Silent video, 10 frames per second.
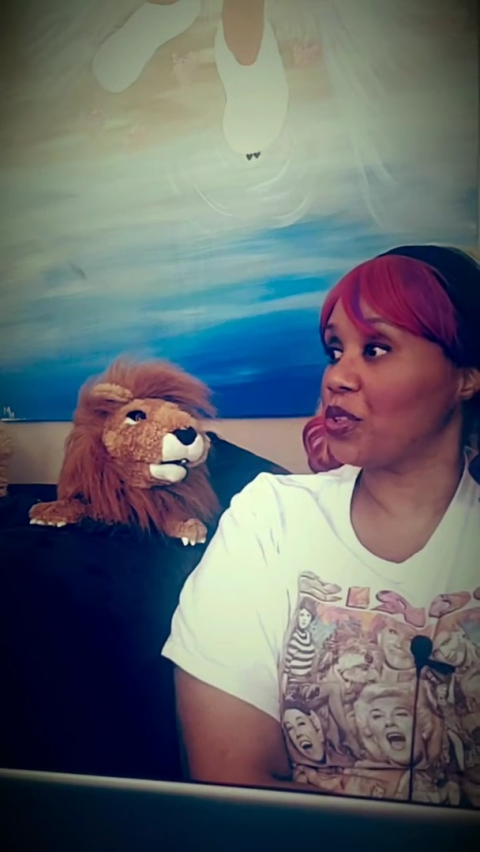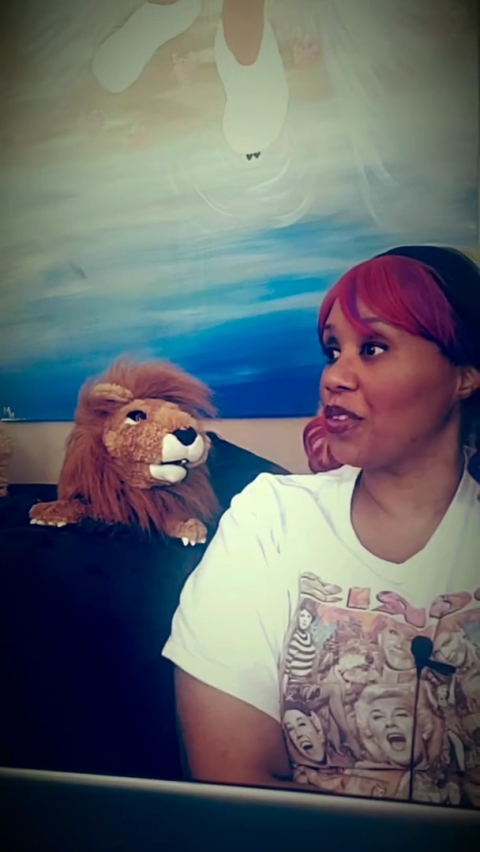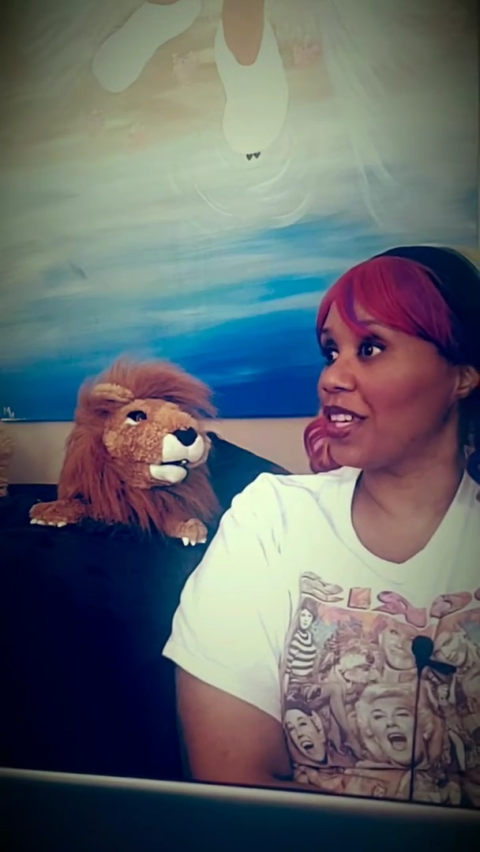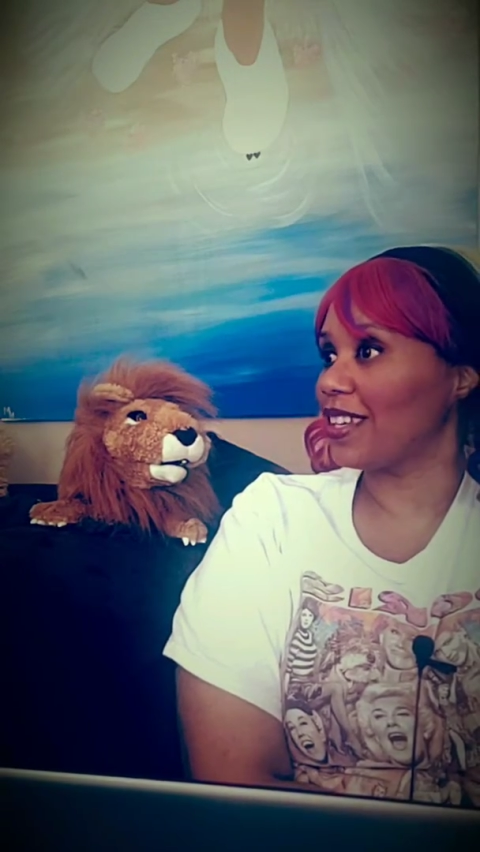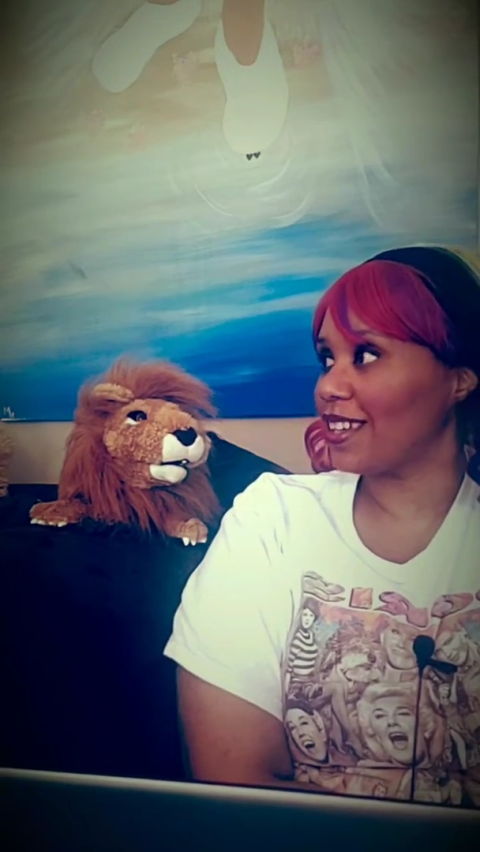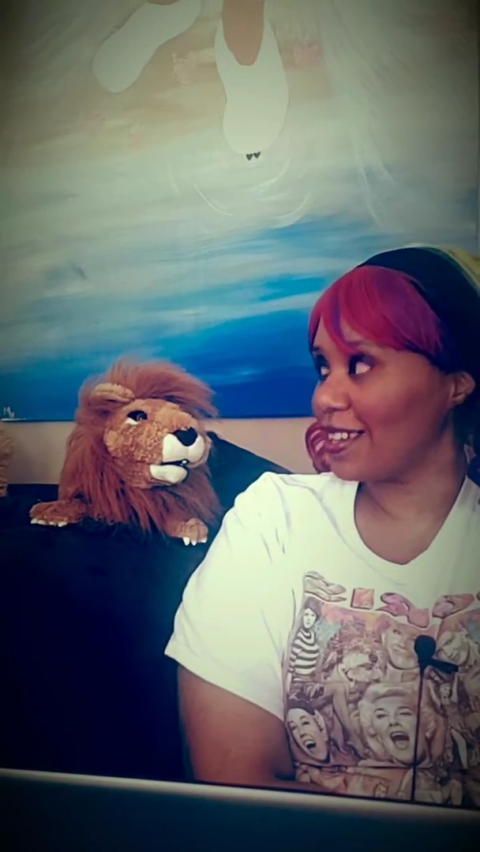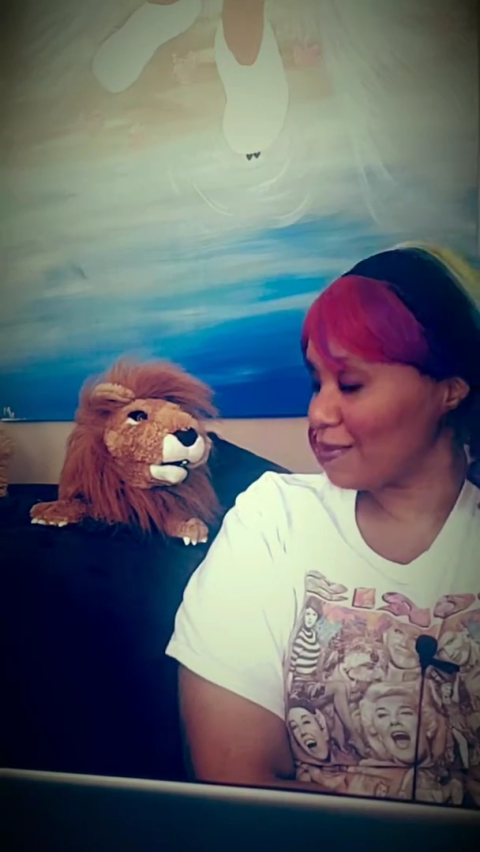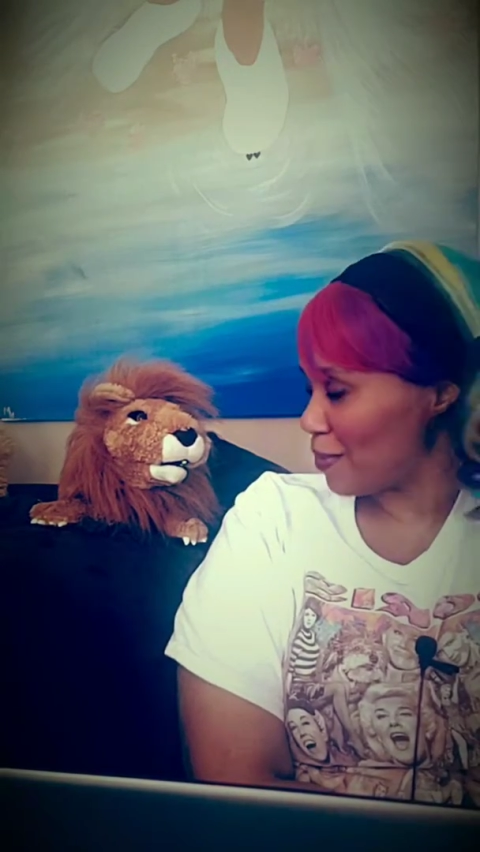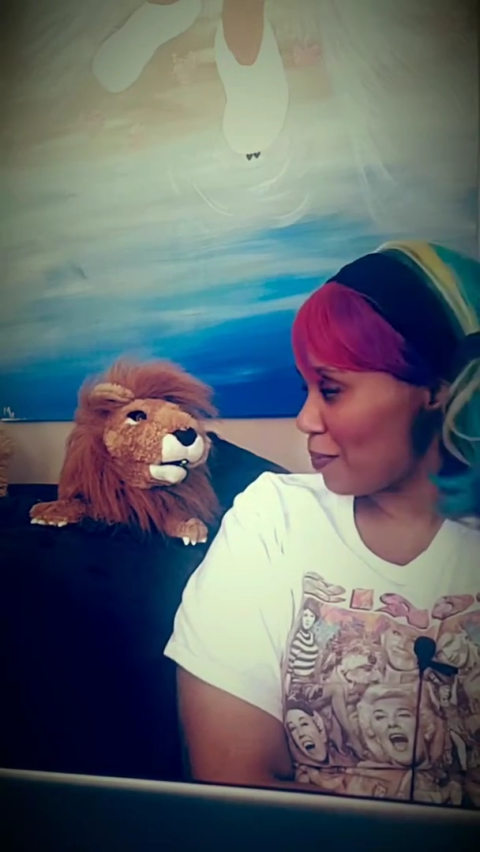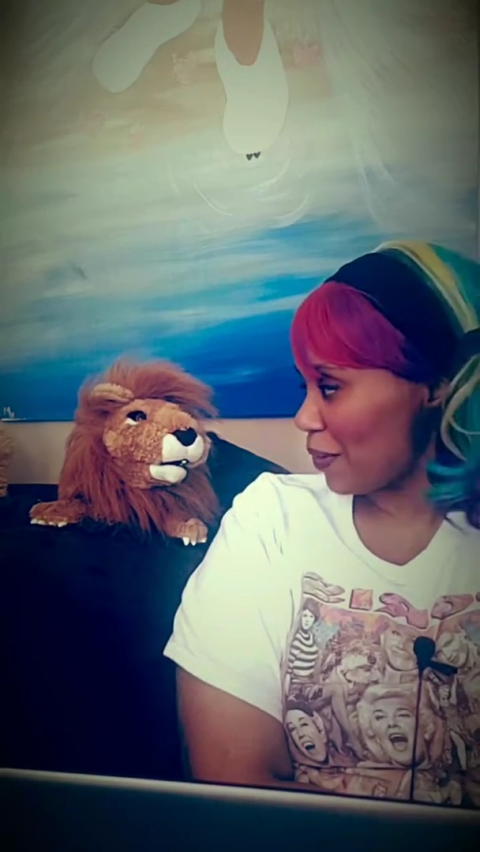on the good
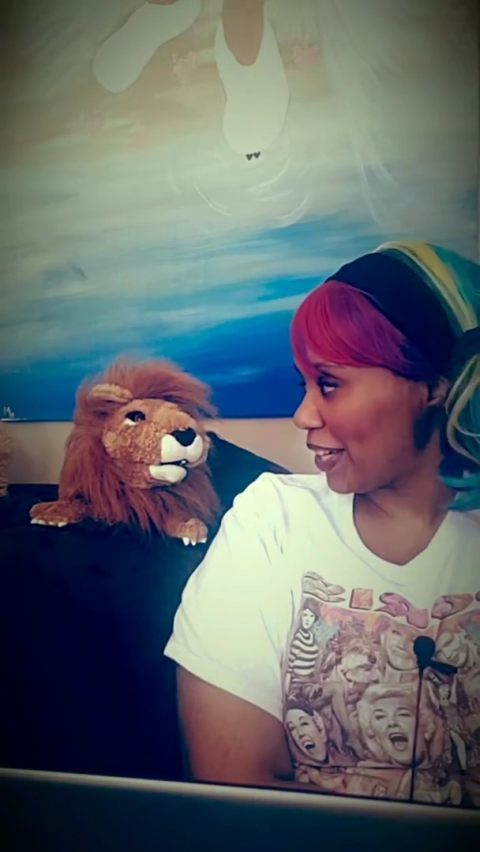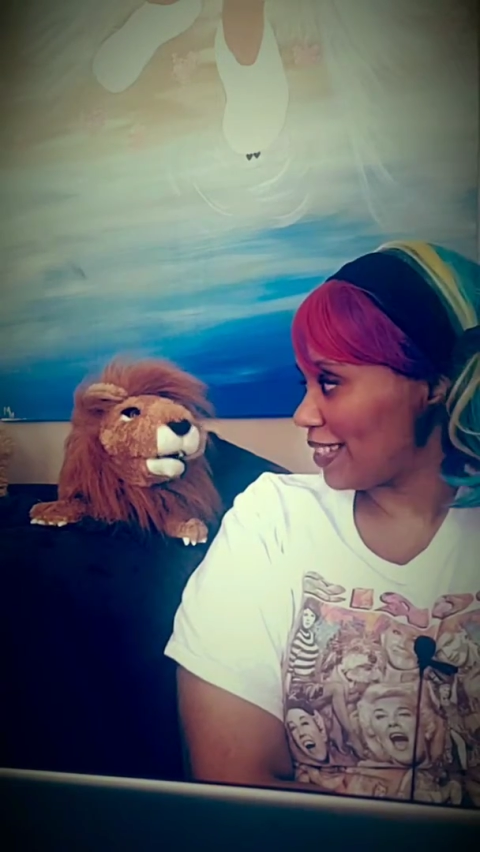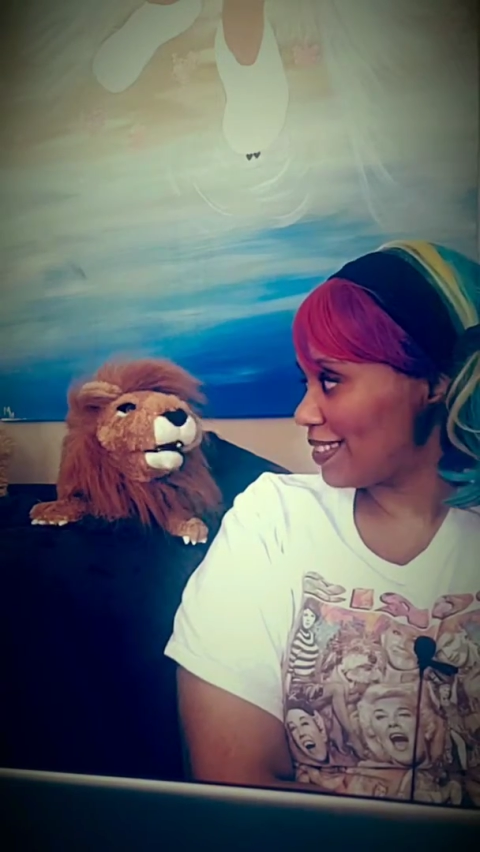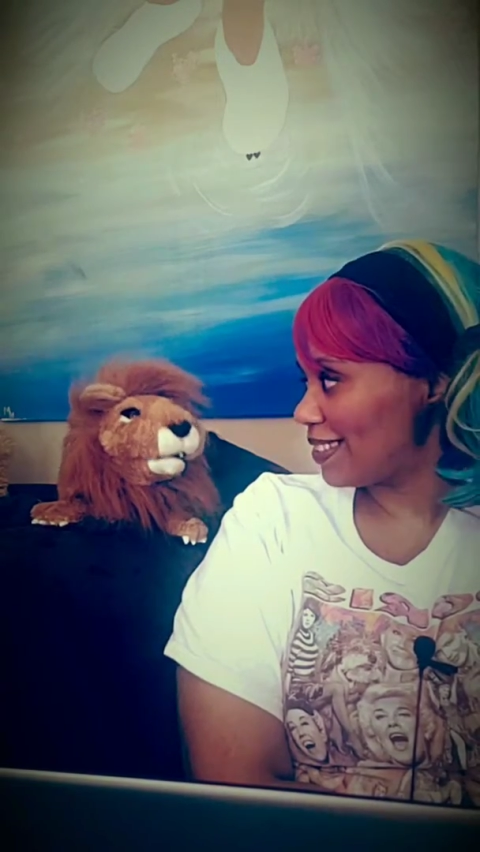memories.